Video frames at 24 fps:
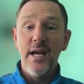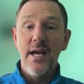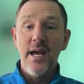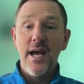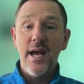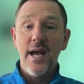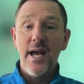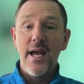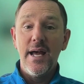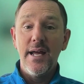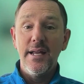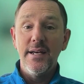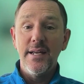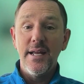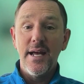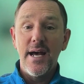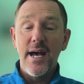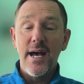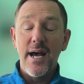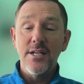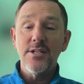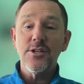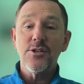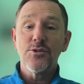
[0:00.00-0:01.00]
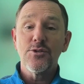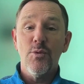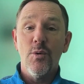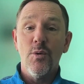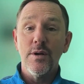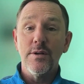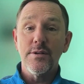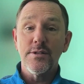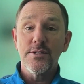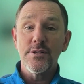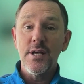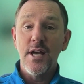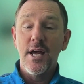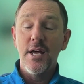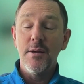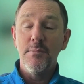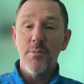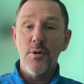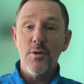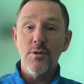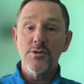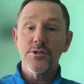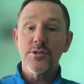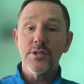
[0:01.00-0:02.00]
And I just want to say
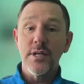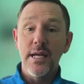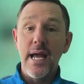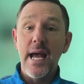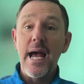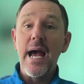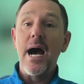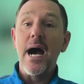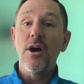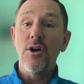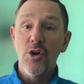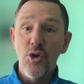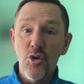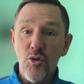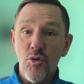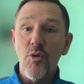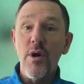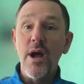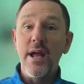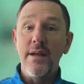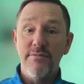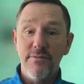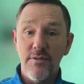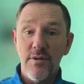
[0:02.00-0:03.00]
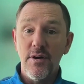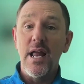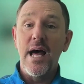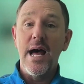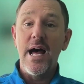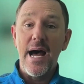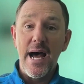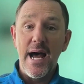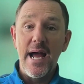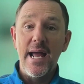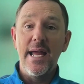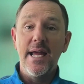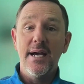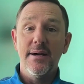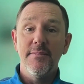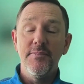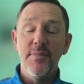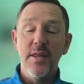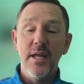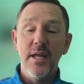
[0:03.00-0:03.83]
personally how grateful I am.